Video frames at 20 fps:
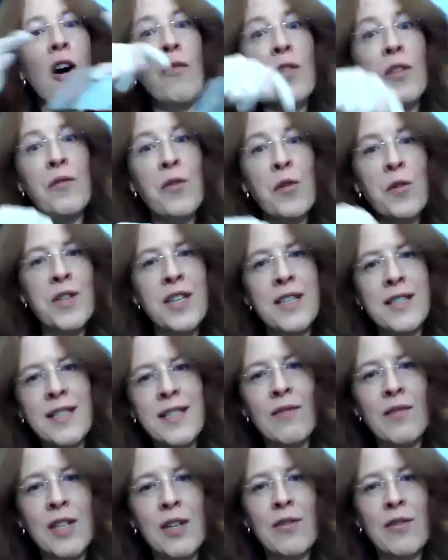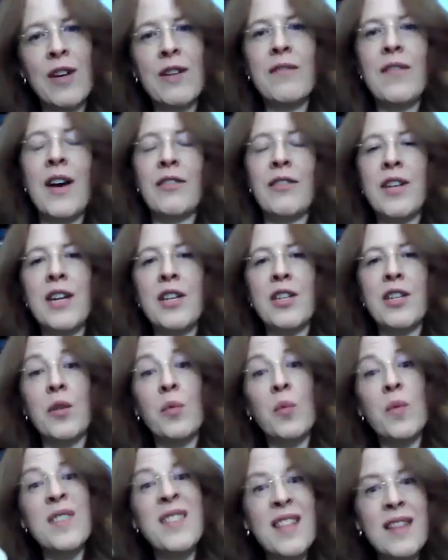of the 1473
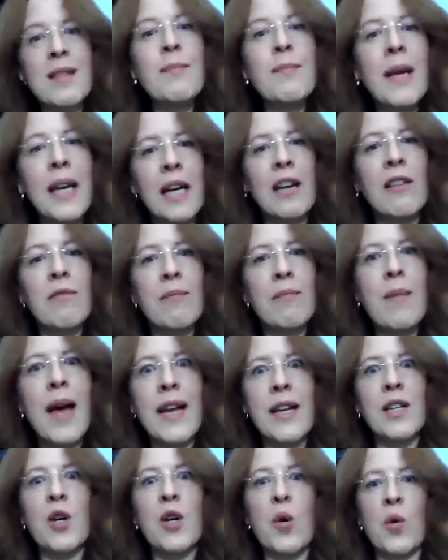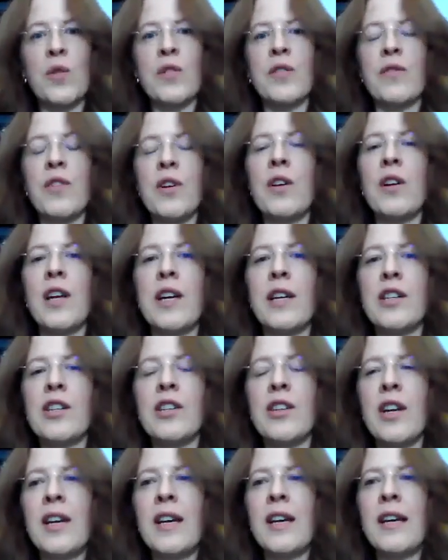foundation was in the middle of main court of
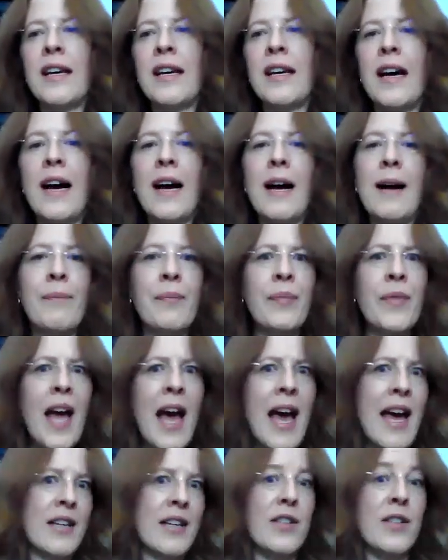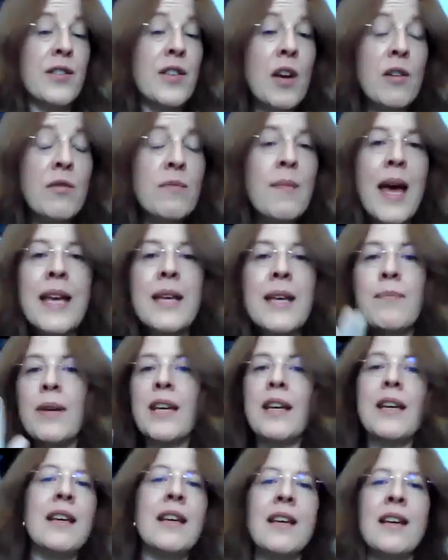college, and so
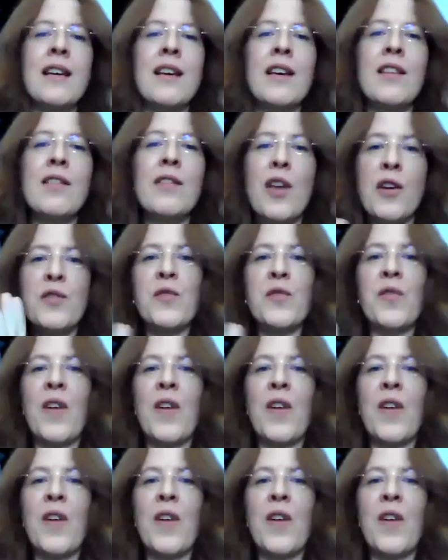maybe those